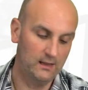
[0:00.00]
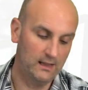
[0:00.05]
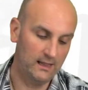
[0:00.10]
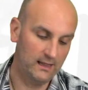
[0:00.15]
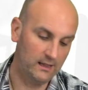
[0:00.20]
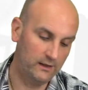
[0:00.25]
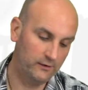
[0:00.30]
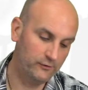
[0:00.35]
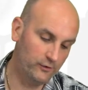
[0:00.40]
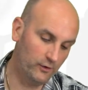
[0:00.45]

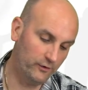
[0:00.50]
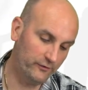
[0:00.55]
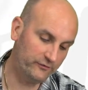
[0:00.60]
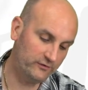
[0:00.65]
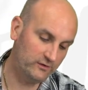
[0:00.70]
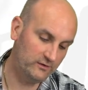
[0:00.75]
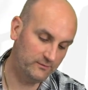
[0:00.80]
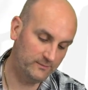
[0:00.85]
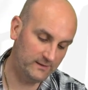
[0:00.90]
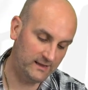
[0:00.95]
Uh, dots
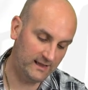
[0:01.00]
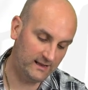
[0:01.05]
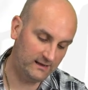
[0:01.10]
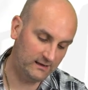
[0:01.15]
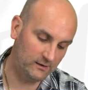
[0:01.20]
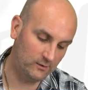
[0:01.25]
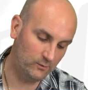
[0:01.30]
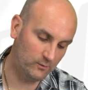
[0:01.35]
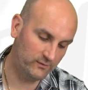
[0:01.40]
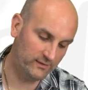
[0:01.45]
seem to be
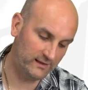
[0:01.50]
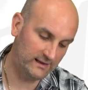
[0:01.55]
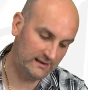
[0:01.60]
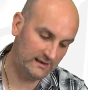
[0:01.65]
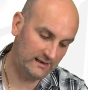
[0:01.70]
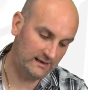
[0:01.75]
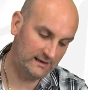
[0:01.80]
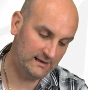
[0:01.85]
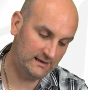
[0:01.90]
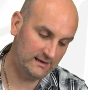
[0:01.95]
heading with a
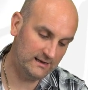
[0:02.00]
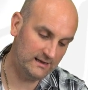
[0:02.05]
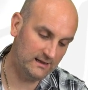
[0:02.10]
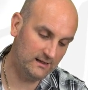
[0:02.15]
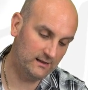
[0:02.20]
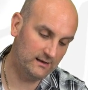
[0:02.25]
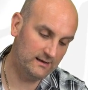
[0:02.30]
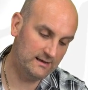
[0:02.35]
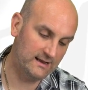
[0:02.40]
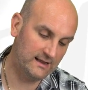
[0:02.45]

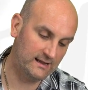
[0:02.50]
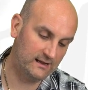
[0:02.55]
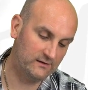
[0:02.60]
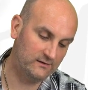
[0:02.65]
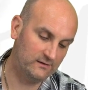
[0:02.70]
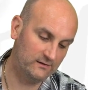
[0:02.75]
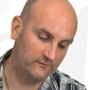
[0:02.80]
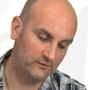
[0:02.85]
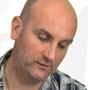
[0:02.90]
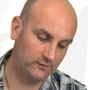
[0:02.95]
linear
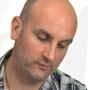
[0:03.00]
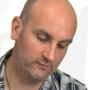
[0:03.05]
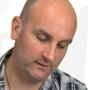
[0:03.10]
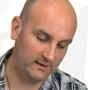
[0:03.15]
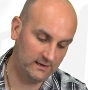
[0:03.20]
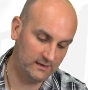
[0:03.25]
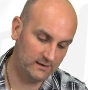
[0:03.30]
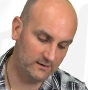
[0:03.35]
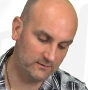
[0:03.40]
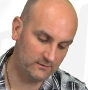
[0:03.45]
negative
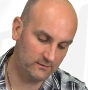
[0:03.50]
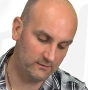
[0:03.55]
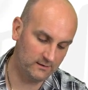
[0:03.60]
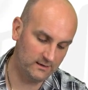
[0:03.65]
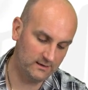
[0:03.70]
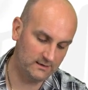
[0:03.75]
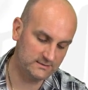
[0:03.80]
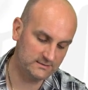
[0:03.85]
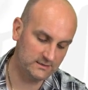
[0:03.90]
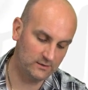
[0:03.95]
gradient, all
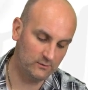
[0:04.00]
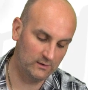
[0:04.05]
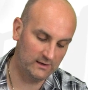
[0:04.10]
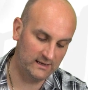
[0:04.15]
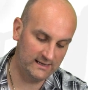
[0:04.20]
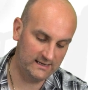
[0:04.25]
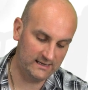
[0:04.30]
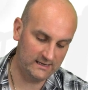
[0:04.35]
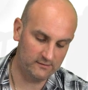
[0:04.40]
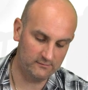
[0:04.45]
right? So
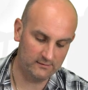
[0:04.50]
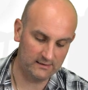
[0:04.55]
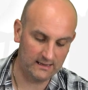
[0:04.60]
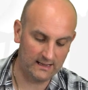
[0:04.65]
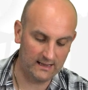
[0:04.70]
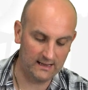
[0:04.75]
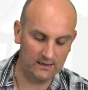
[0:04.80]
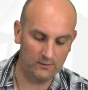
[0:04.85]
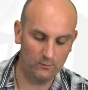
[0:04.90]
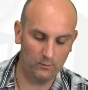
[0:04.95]
linear
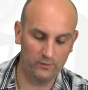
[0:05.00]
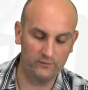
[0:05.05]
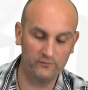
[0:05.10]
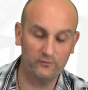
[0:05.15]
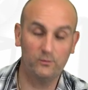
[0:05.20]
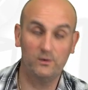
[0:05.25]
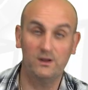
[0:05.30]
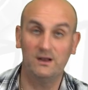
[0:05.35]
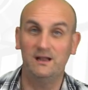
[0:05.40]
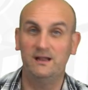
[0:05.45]
again, what does
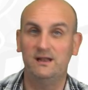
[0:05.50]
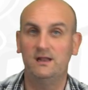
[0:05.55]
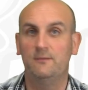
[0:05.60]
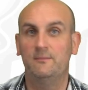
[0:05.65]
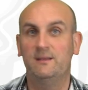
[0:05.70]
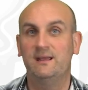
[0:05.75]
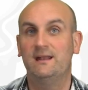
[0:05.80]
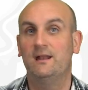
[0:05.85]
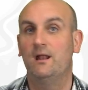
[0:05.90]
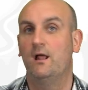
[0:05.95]
the word linear
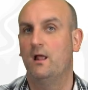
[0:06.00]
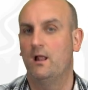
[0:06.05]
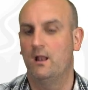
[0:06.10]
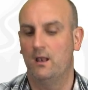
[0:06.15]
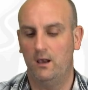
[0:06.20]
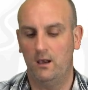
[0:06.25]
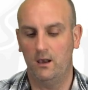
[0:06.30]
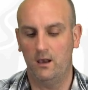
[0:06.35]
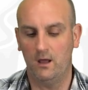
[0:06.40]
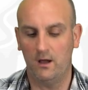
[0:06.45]
mean?
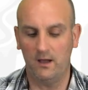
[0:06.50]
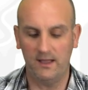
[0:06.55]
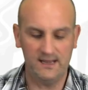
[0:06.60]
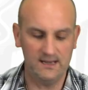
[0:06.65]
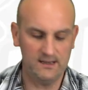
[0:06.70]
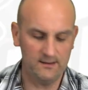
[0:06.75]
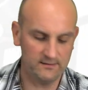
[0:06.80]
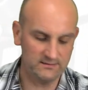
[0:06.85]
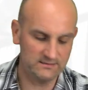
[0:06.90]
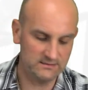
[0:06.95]

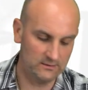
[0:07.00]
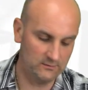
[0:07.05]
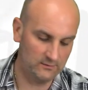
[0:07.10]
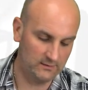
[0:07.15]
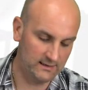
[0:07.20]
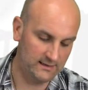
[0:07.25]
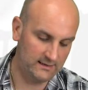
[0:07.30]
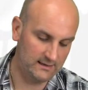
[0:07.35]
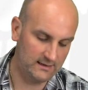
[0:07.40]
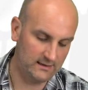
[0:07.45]
line. So
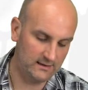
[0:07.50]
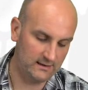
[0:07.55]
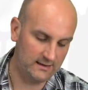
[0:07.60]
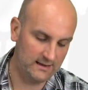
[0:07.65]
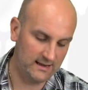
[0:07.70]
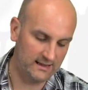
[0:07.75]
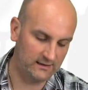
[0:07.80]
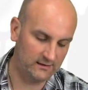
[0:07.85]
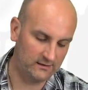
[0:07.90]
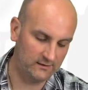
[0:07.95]
linear
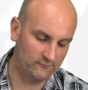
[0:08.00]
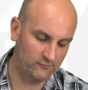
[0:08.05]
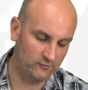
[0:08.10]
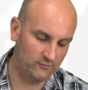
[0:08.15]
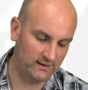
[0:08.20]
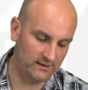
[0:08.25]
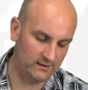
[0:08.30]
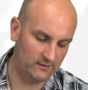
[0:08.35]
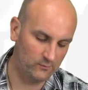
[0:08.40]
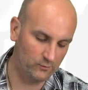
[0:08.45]
negative
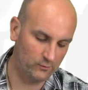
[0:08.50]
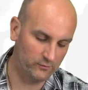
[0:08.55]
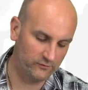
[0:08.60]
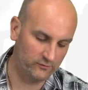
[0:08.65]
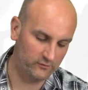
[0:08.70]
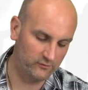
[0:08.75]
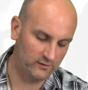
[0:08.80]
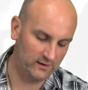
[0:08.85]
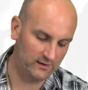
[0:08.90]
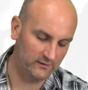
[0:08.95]
gradient would
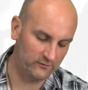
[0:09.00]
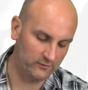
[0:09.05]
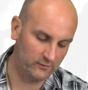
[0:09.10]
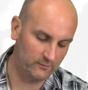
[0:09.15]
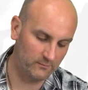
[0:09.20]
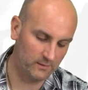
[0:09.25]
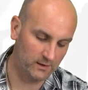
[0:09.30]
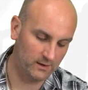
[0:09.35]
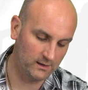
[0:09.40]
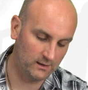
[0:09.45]
suggest that
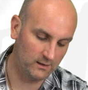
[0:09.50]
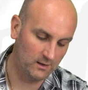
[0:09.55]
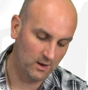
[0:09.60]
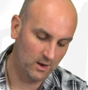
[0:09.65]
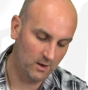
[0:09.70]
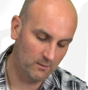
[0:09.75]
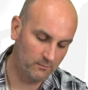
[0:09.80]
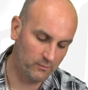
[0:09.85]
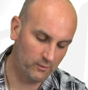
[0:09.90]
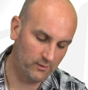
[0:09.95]
my
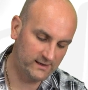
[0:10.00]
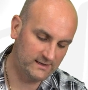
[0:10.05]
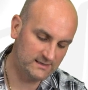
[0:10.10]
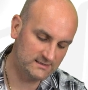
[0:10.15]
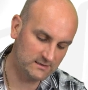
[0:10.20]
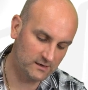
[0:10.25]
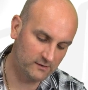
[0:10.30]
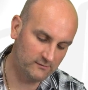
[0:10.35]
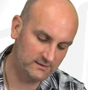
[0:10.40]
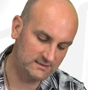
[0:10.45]

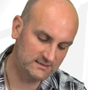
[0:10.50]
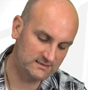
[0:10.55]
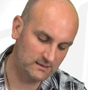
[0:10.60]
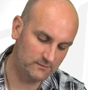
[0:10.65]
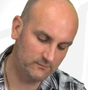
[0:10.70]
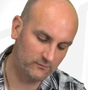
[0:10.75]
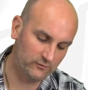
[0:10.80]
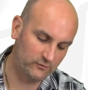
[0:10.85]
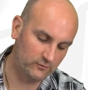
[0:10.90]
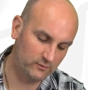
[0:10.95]
points are in
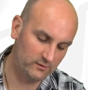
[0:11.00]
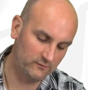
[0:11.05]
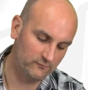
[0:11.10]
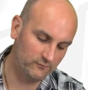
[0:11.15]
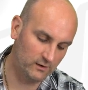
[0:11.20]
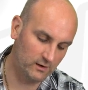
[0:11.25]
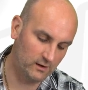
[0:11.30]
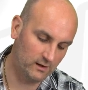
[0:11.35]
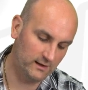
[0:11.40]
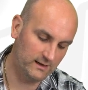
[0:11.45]
some sort of
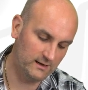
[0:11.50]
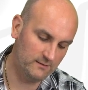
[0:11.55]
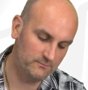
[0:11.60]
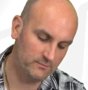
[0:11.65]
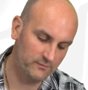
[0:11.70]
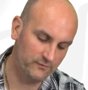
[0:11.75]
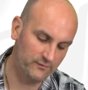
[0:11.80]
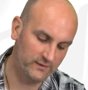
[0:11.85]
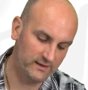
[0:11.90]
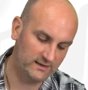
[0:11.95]

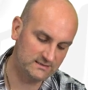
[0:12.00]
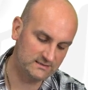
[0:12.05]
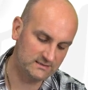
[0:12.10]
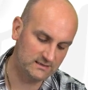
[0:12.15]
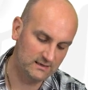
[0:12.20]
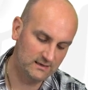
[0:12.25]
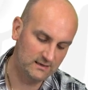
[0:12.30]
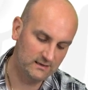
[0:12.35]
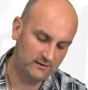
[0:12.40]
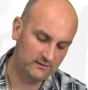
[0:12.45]
line, this
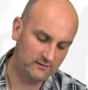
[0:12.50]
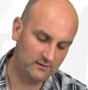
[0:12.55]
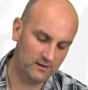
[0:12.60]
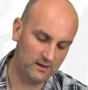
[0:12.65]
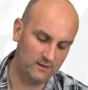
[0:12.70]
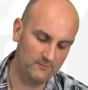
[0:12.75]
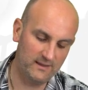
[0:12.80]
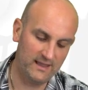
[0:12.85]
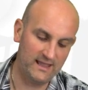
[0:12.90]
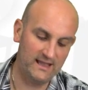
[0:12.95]

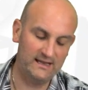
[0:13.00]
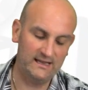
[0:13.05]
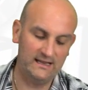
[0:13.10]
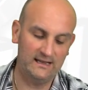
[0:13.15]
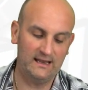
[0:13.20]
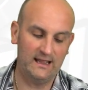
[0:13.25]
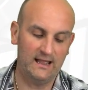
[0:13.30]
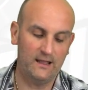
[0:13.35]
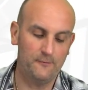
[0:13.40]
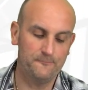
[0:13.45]
time heading
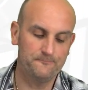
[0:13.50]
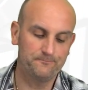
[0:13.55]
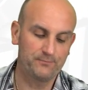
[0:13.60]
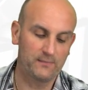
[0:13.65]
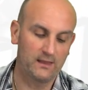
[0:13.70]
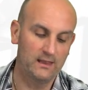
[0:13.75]
down.